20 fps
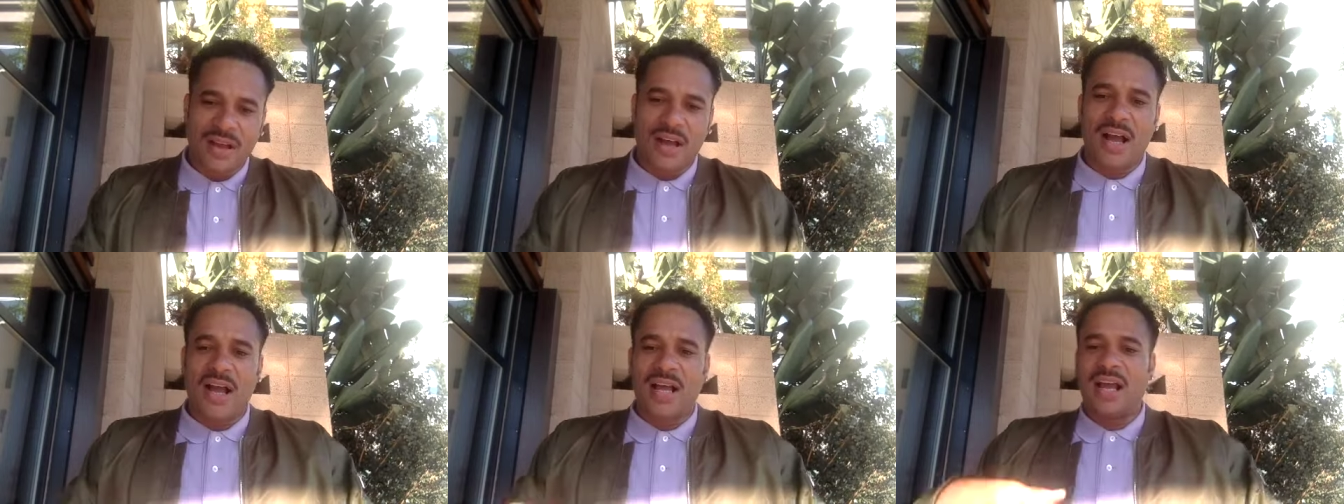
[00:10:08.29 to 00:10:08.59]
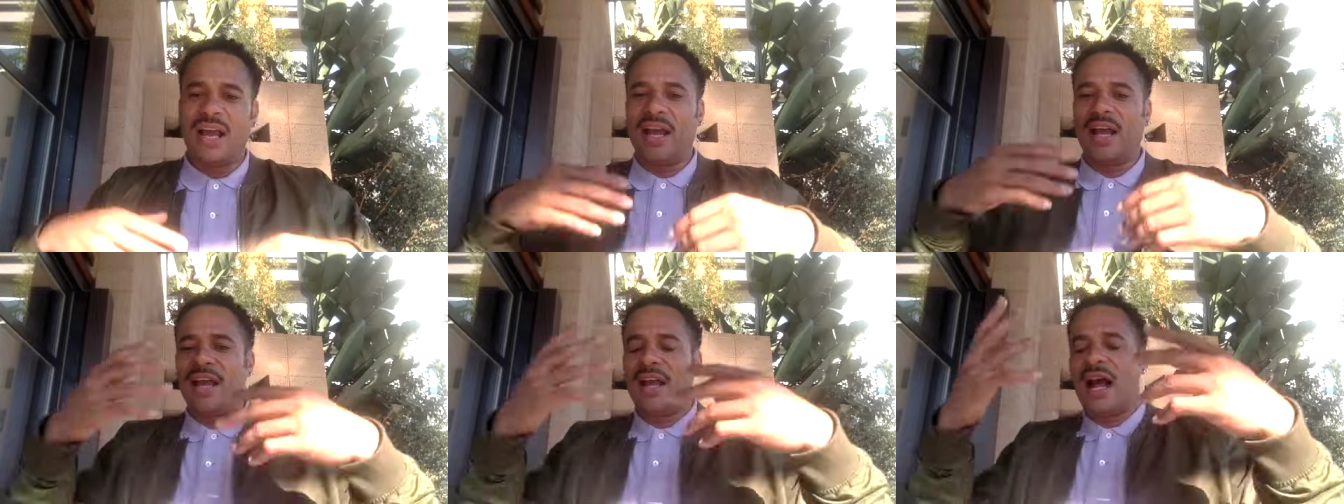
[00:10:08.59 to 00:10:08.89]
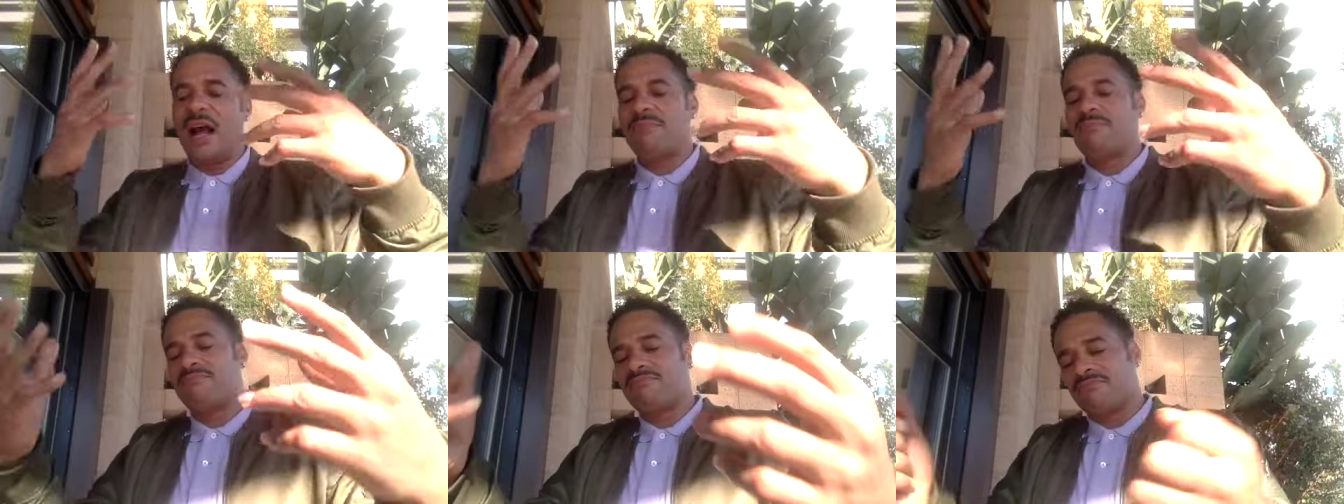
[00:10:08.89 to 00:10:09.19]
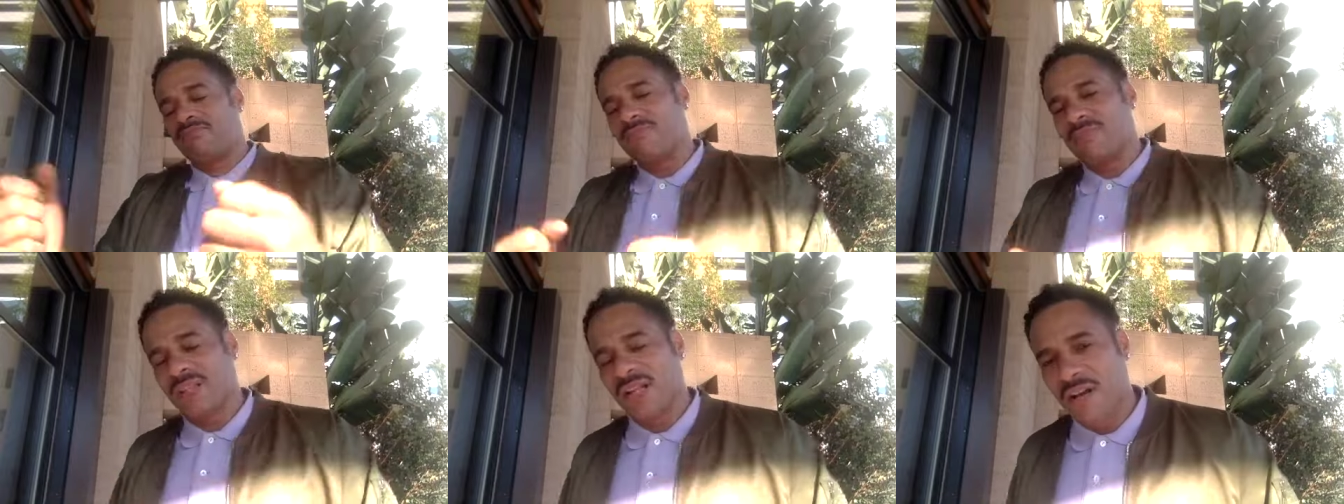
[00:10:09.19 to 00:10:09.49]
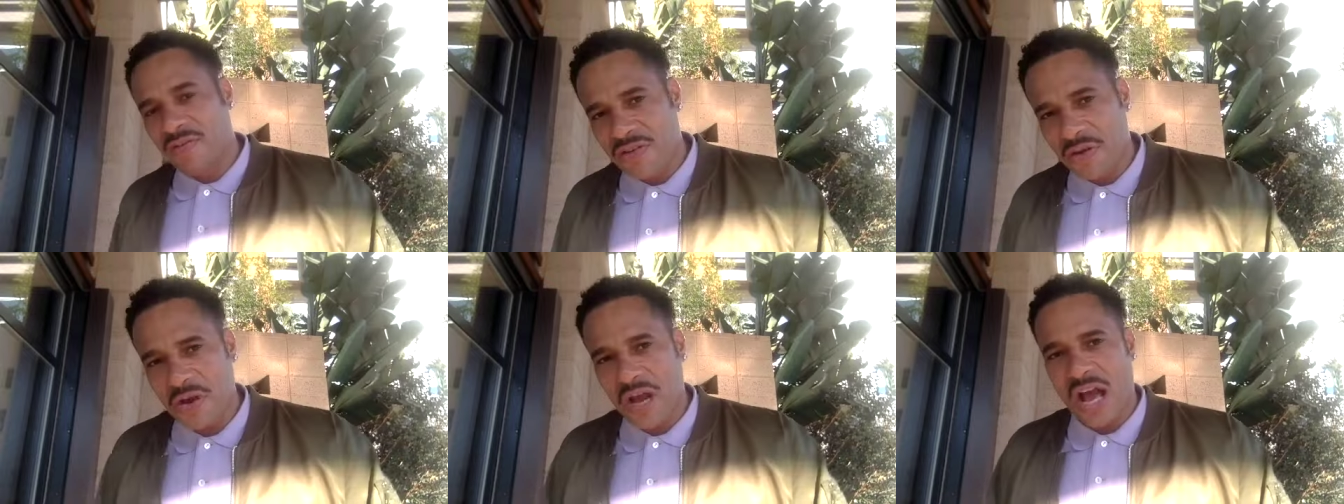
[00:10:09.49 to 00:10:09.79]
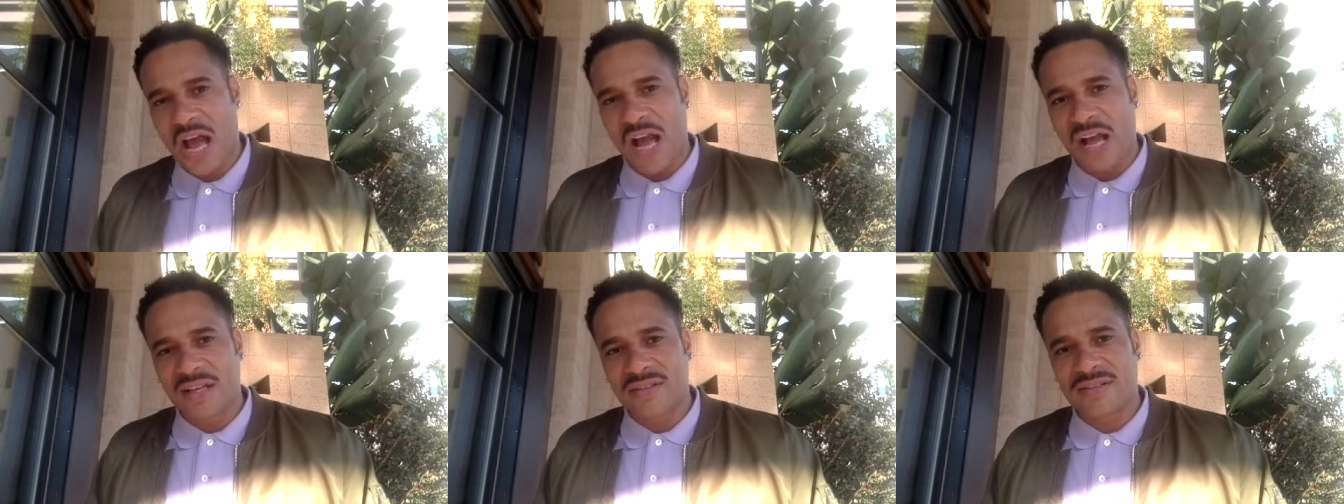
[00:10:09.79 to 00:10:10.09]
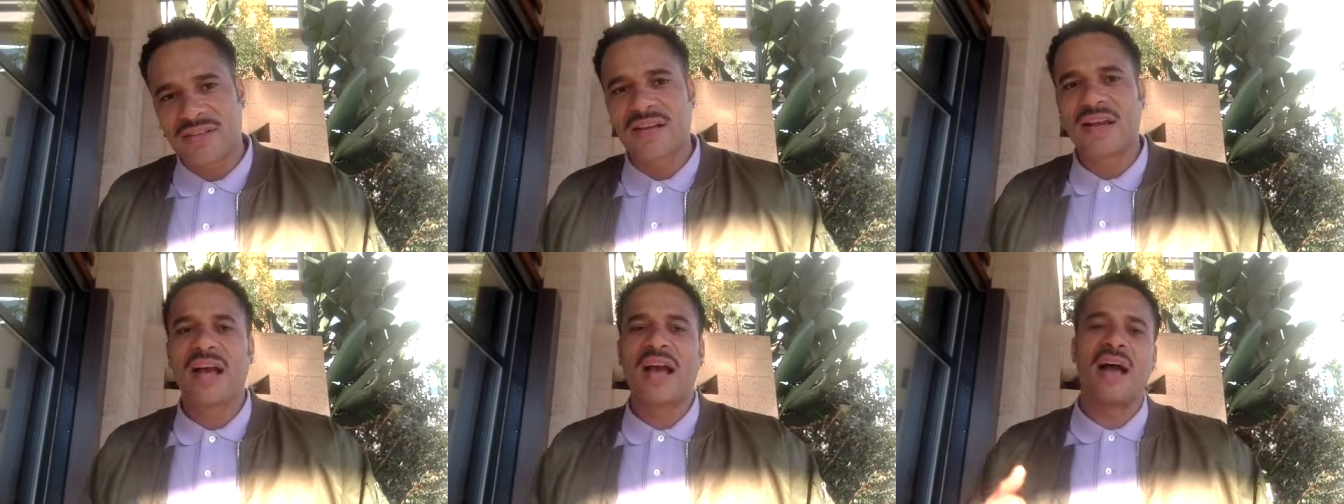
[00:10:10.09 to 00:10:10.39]
Uh, hey, I love you
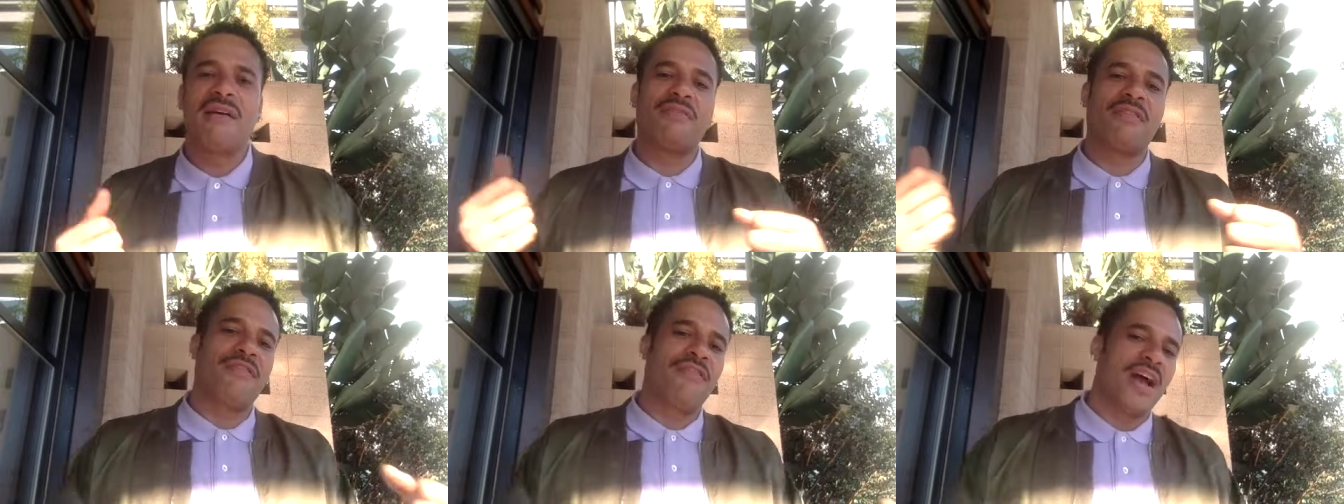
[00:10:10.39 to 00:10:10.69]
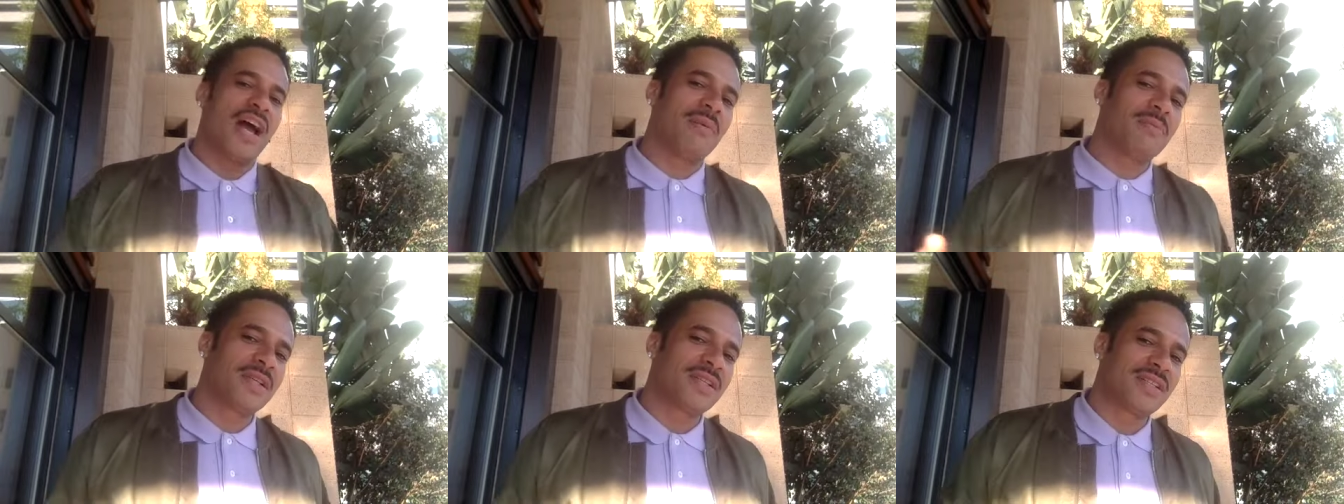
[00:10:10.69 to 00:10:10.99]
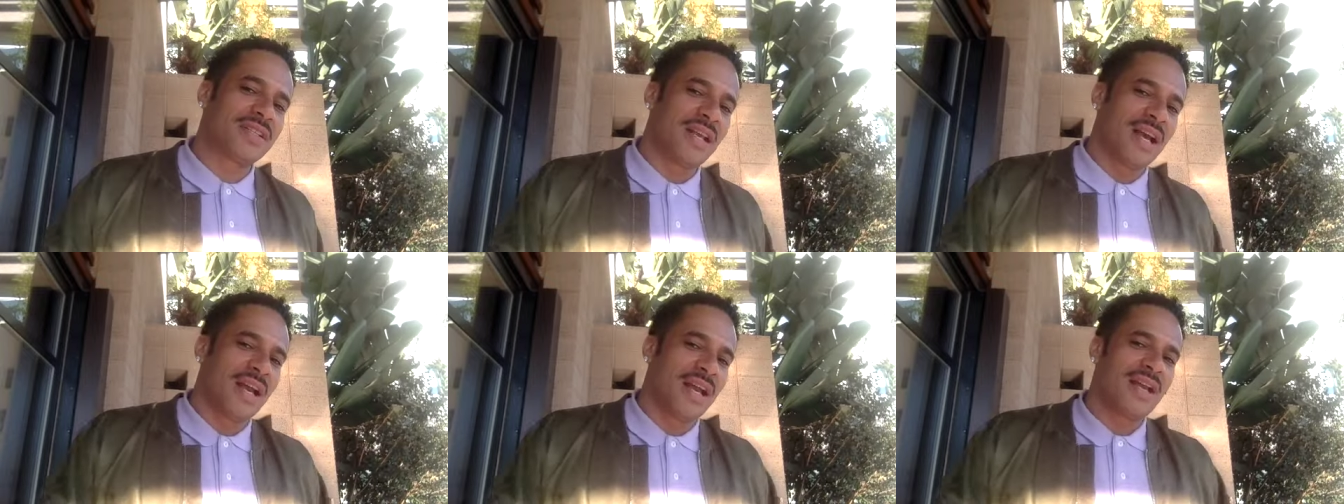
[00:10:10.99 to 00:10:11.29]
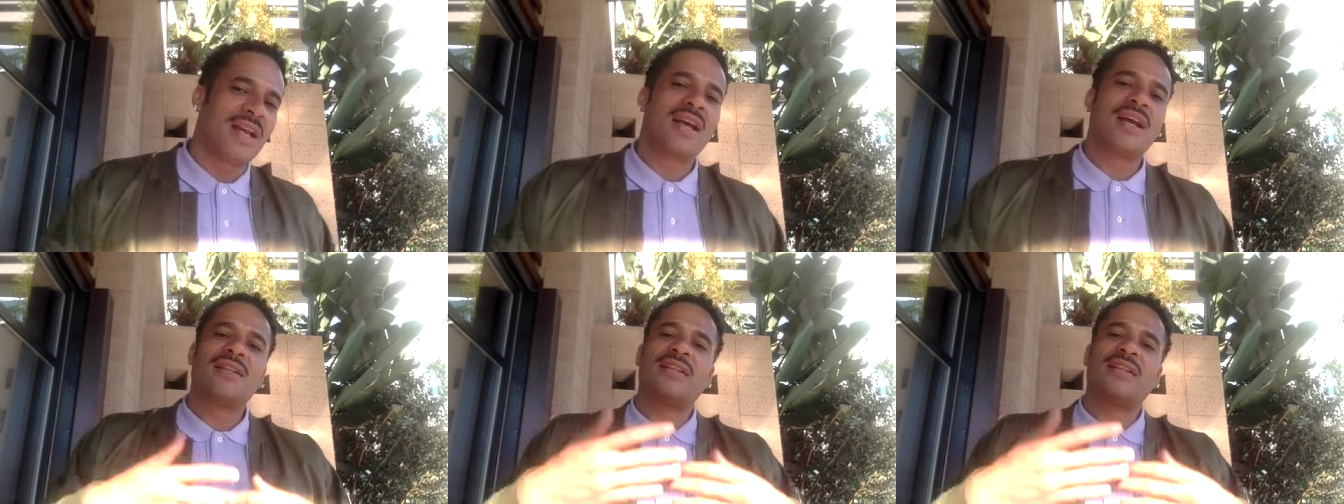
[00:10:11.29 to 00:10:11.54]
guys. Have a fabulous day.